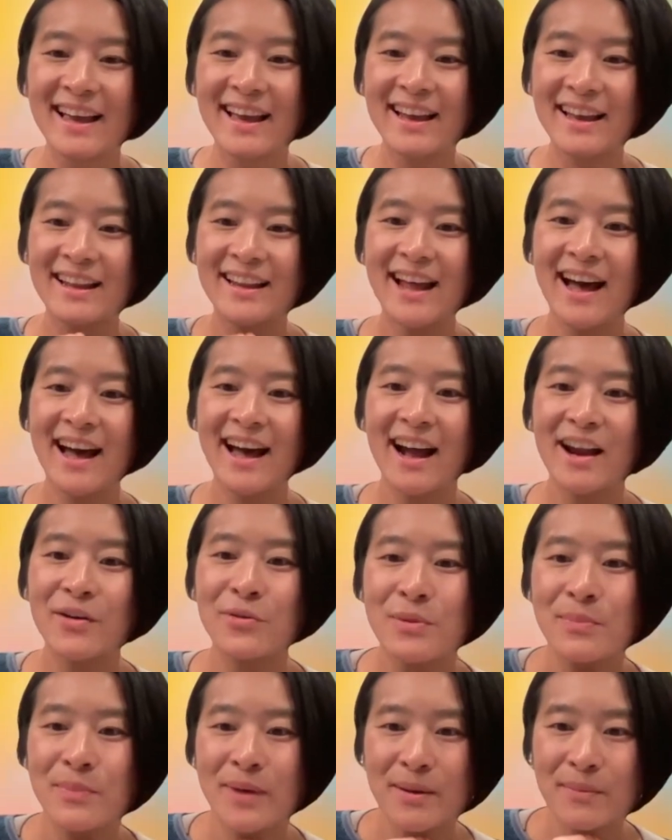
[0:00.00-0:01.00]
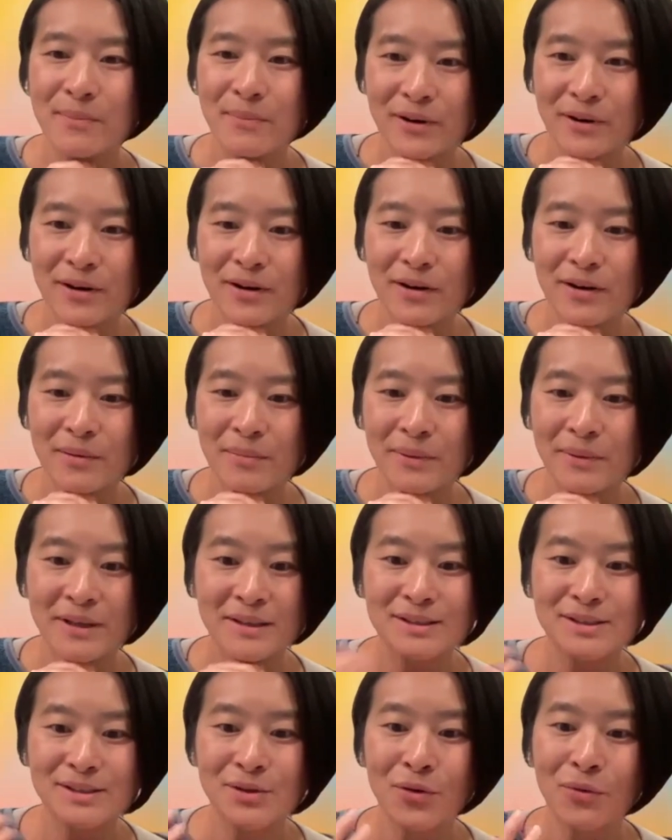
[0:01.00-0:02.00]
And I remember
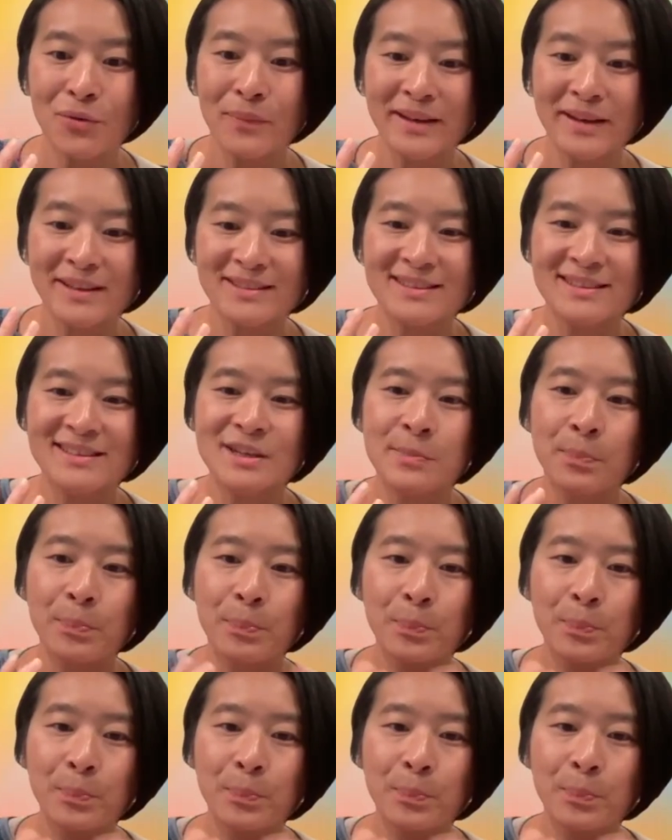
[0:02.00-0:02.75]
being so amazed